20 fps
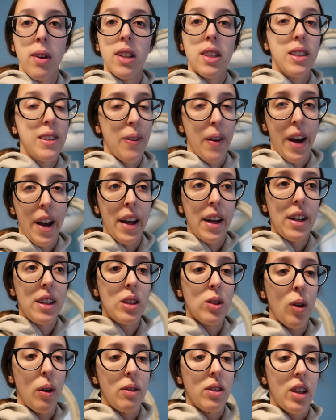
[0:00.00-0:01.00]
It's fine.
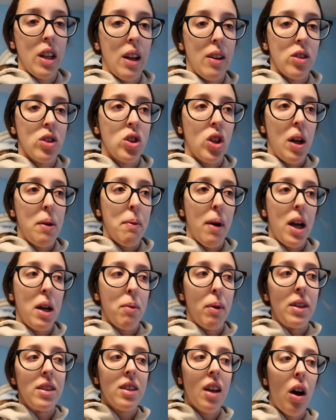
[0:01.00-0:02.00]
So I'm just gonna straighten my hair
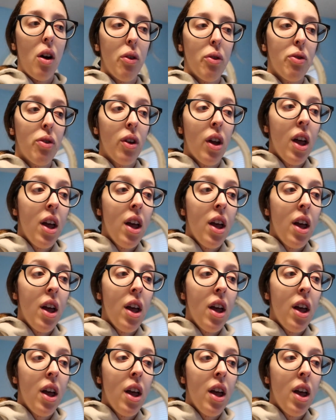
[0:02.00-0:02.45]
myself.